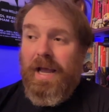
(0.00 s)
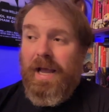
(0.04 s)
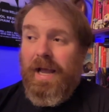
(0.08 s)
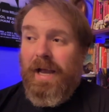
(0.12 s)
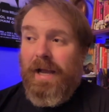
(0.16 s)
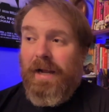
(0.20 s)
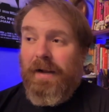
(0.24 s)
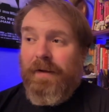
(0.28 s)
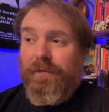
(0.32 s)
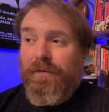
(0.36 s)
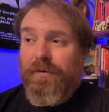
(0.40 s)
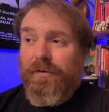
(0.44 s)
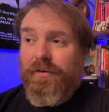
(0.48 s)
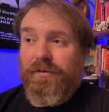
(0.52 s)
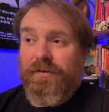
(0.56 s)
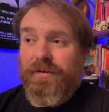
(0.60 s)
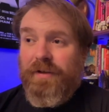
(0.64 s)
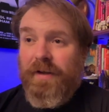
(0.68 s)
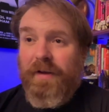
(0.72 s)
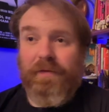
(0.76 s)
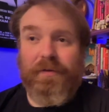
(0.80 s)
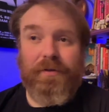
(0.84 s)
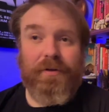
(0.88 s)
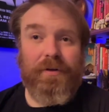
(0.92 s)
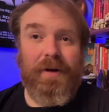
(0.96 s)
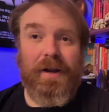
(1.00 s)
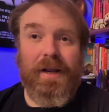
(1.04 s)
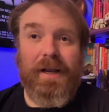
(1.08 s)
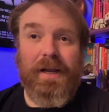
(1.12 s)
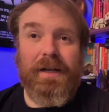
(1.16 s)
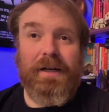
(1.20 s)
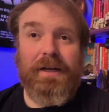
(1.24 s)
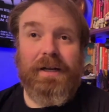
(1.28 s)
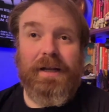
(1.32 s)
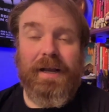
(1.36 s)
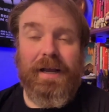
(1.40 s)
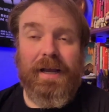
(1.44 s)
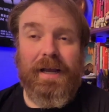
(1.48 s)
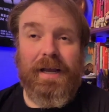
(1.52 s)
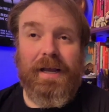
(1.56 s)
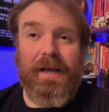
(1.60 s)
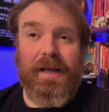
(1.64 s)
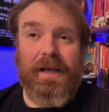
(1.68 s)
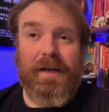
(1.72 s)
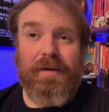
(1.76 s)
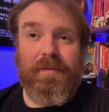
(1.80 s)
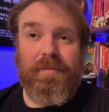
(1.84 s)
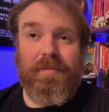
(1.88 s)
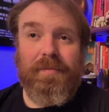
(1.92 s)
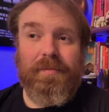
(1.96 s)
And if you're seven or eight,
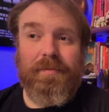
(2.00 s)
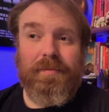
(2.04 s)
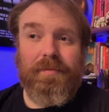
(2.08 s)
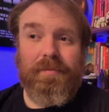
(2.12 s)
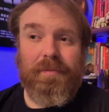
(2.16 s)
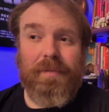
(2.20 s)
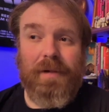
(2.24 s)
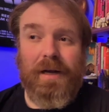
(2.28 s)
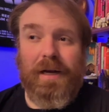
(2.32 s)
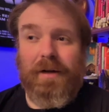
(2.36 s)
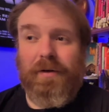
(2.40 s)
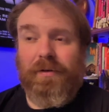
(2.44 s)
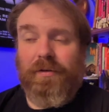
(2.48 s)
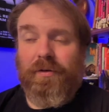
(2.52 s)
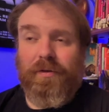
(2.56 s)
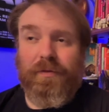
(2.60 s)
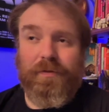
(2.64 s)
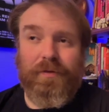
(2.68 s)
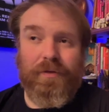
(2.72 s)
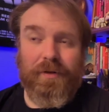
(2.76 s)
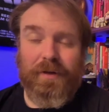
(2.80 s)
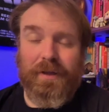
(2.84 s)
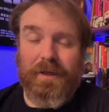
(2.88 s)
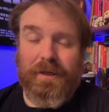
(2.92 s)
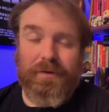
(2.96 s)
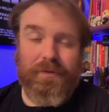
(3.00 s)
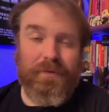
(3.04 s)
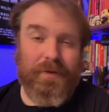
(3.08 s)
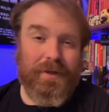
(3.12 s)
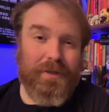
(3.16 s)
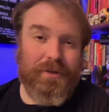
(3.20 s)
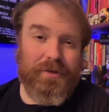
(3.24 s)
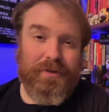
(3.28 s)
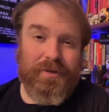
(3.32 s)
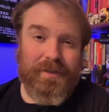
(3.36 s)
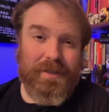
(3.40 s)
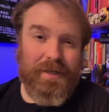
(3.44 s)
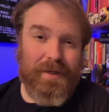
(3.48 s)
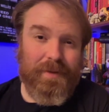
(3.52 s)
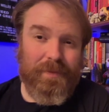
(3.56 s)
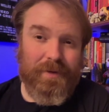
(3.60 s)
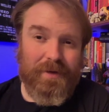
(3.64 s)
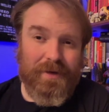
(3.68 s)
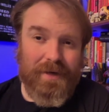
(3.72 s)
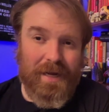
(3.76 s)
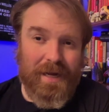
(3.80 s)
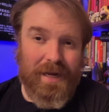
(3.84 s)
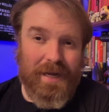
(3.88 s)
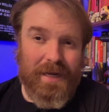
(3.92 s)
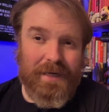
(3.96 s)
and I don't know if you're allowed to watch Shazam or
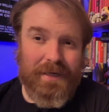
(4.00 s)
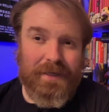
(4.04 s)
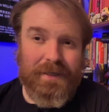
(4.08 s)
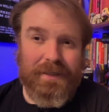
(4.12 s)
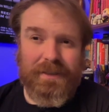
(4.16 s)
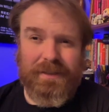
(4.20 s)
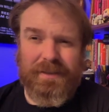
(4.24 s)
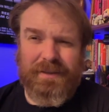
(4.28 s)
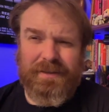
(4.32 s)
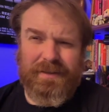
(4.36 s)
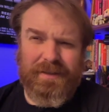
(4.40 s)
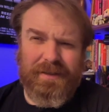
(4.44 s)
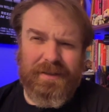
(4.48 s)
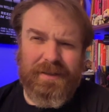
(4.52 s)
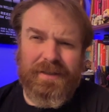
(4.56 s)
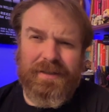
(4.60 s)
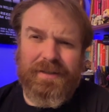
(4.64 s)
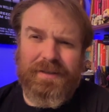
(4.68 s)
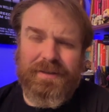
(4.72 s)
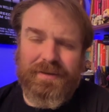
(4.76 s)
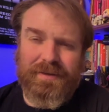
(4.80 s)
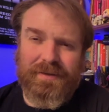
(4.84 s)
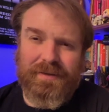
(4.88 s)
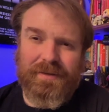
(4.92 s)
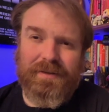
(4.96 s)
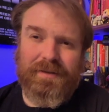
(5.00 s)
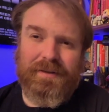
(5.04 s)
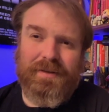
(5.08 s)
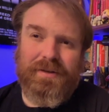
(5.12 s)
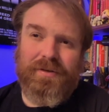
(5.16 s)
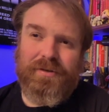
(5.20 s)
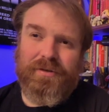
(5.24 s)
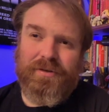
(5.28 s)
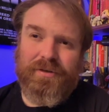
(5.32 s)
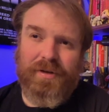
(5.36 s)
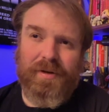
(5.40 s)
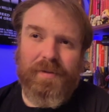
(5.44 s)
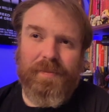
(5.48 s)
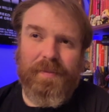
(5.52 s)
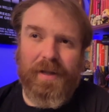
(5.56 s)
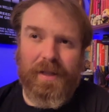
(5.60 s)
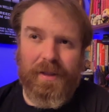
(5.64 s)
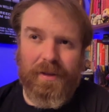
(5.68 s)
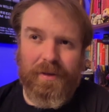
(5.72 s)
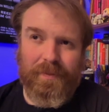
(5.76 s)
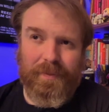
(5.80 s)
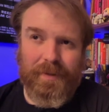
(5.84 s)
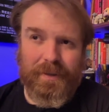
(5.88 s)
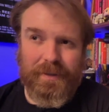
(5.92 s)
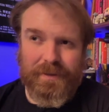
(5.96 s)
not, it's it is there are some
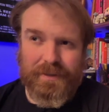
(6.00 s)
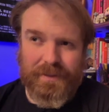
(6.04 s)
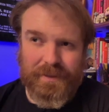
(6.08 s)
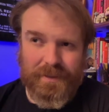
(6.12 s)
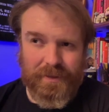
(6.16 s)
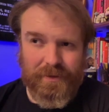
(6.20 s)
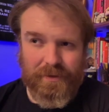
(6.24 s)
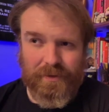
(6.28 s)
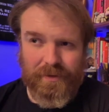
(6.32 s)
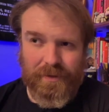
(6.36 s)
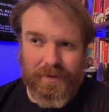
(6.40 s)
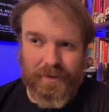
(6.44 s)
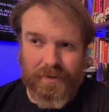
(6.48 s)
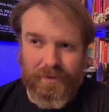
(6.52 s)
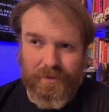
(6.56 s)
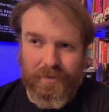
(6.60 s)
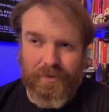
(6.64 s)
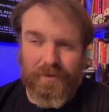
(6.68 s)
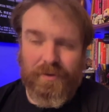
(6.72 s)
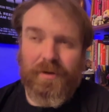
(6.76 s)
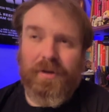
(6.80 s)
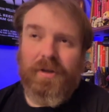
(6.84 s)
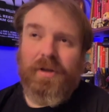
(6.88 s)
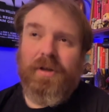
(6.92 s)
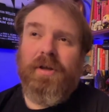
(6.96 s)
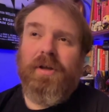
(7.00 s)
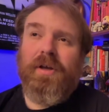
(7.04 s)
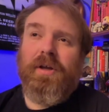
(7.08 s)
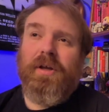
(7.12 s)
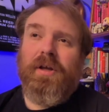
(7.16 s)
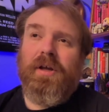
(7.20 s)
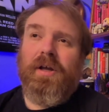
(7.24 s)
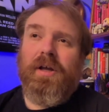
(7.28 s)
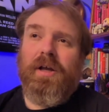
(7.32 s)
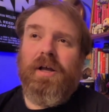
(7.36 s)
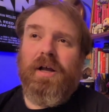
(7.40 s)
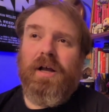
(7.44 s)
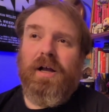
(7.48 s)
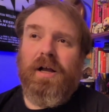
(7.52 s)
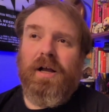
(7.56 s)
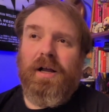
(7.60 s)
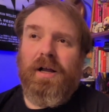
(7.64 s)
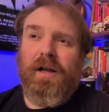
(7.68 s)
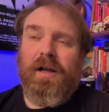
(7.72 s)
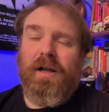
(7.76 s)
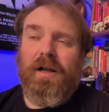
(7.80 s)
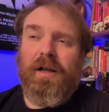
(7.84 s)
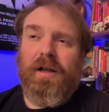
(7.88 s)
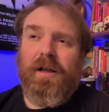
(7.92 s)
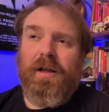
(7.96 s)
elements that are a little
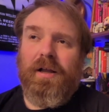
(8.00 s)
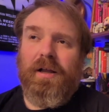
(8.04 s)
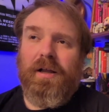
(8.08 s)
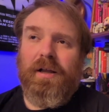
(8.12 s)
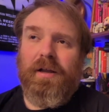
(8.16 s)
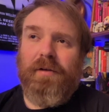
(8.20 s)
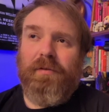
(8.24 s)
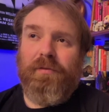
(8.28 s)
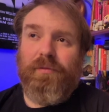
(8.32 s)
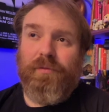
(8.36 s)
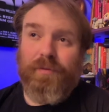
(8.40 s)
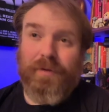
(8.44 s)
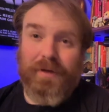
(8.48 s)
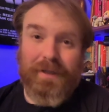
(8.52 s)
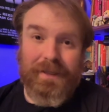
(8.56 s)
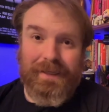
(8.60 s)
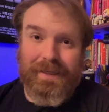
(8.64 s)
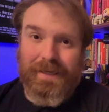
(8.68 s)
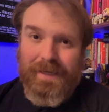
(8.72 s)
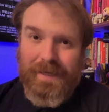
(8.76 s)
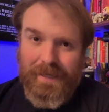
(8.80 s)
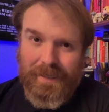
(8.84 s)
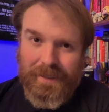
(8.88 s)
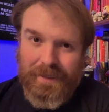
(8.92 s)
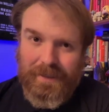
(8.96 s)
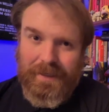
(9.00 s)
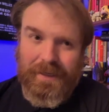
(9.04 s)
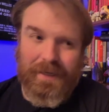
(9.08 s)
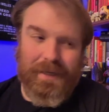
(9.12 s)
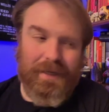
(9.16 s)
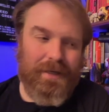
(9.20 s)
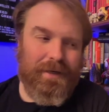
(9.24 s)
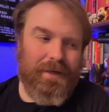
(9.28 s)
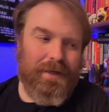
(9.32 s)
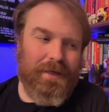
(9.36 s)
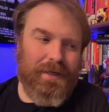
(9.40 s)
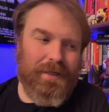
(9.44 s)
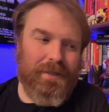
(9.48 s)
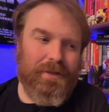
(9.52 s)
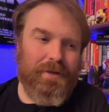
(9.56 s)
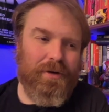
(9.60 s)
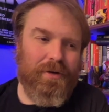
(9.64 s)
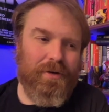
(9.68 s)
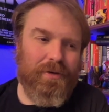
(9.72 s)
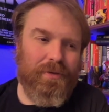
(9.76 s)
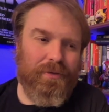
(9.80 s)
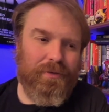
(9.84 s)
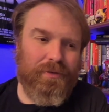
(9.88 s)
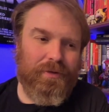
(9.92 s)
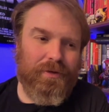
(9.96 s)
uh, really hit, and I
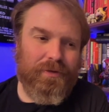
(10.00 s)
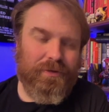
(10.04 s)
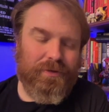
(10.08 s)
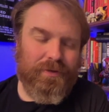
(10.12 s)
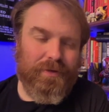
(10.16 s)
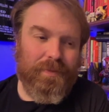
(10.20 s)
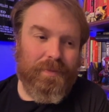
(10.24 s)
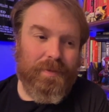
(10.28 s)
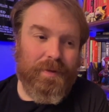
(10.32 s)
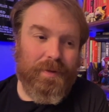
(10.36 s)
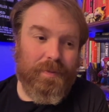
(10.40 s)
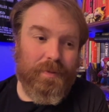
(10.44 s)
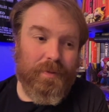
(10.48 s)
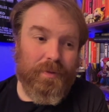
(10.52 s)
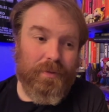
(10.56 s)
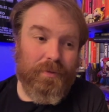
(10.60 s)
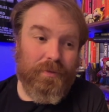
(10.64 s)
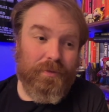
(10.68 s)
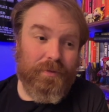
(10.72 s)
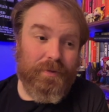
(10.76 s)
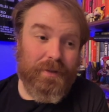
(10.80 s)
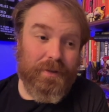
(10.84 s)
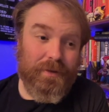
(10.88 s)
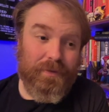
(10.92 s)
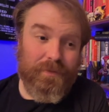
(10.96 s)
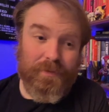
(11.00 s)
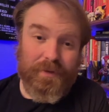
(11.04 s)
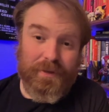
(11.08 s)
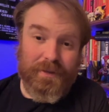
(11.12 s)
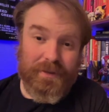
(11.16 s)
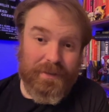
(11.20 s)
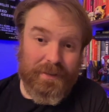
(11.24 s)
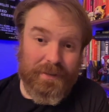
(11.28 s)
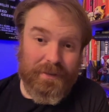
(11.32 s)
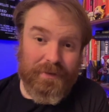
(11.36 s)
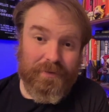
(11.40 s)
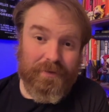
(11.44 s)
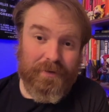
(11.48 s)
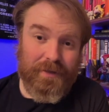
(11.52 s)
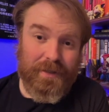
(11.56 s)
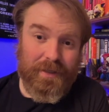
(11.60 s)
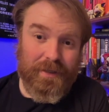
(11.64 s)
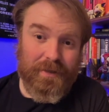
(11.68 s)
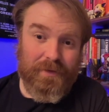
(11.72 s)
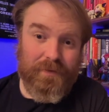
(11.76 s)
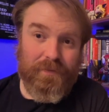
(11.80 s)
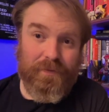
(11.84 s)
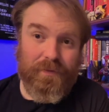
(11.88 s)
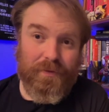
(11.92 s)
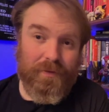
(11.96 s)
know there's some people who didn't want to take their
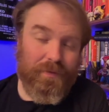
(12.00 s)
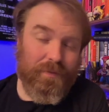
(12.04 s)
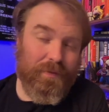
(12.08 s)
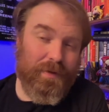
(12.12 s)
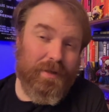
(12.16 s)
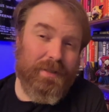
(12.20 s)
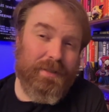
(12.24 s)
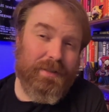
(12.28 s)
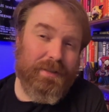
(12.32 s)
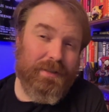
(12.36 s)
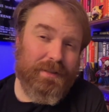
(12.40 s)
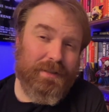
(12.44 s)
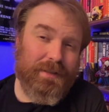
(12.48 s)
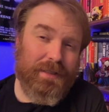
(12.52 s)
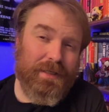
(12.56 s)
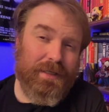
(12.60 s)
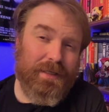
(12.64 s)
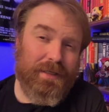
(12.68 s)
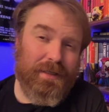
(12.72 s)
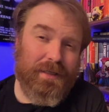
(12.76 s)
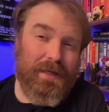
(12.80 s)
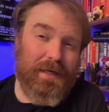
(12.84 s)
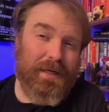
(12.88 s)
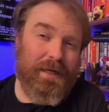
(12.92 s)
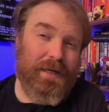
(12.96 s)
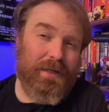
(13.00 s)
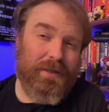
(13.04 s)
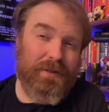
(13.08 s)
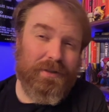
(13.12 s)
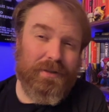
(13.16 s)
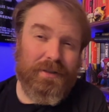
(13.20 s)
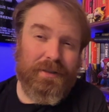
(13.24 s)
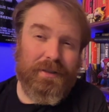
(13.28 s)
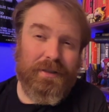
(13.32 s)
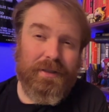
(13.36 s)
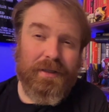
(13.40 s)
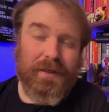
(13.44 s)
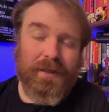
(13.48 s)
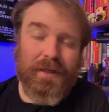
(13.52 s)
kids for reasons that I actually